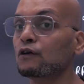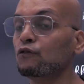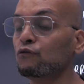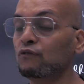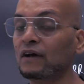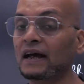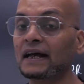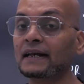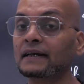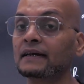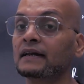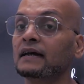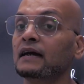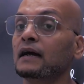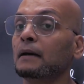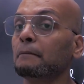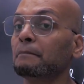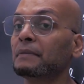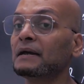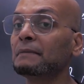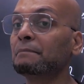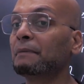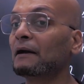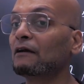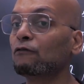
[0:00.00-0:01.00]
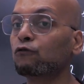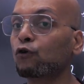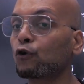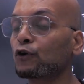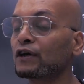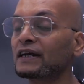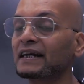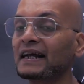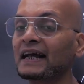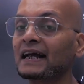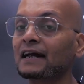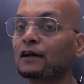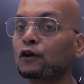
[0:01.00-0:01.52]
when people
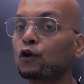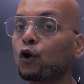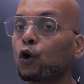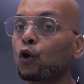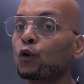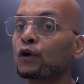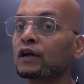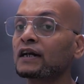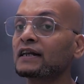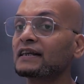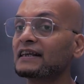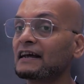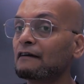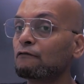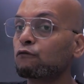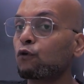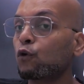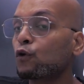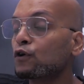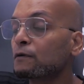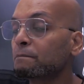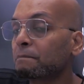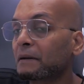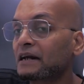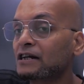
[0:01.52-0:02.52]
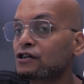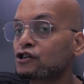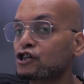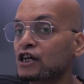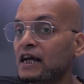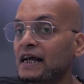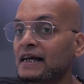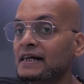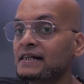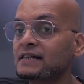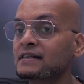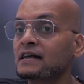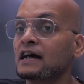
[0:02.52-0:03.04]
won't take loan they won't
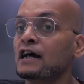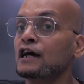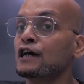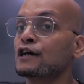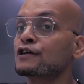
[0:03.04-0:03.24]
purchase